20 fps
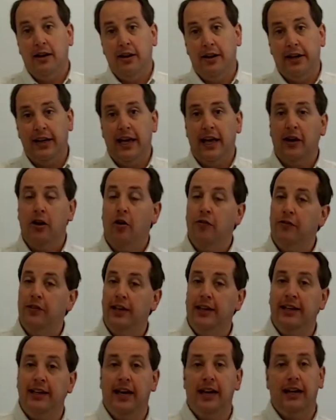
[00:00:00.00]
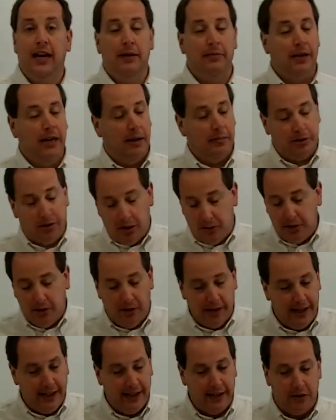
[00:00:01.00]
All right? And hopefully, again, I'm sure I'm
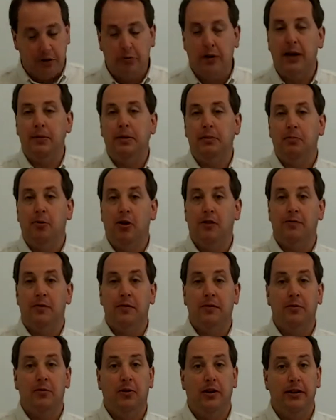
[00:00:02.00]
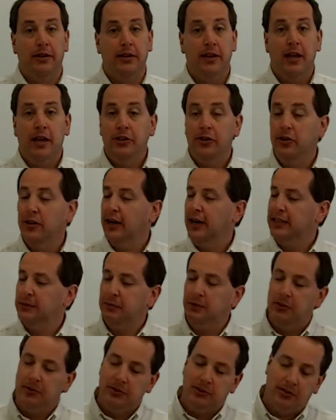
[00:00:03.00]
going to get a great report from everyone. You guys
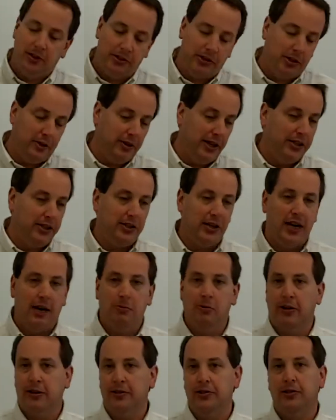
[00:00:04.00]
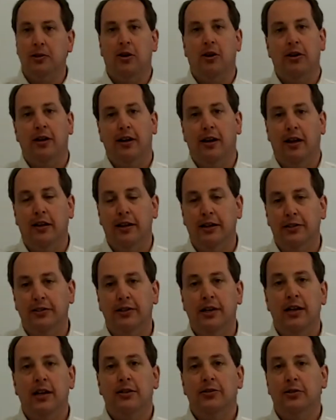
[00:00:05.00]
have been doing such a great job working so hard on all
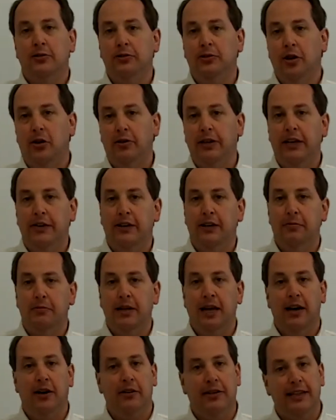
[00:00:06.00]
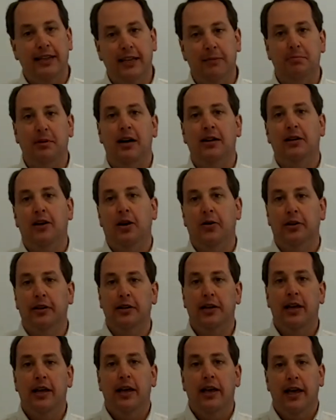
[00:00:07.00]
this. So don't give it up now. Keep on
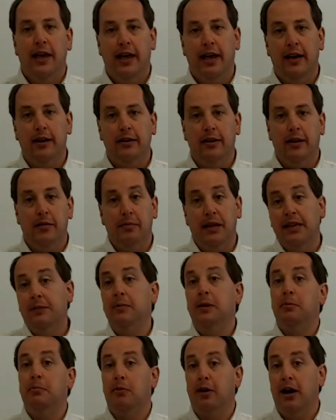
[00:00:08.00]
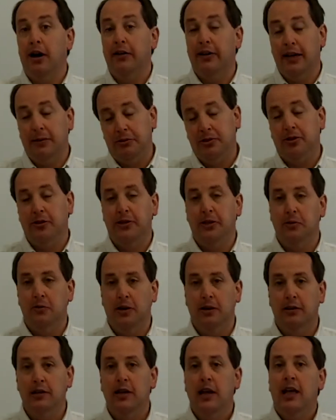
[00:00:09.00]
going and make me proud, and I'm sure you
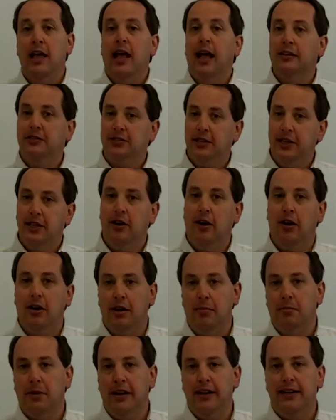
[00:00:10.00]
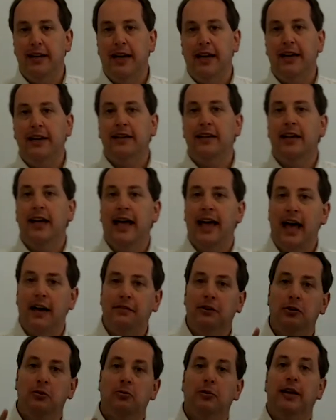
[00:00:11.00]
will. I'll see you all on Monday.
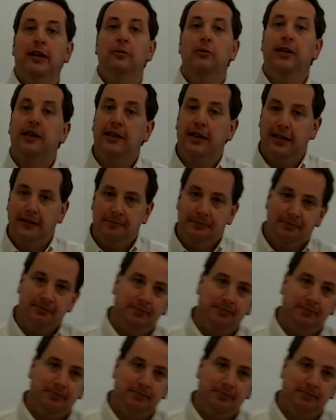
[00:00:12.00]
Have a great weekend.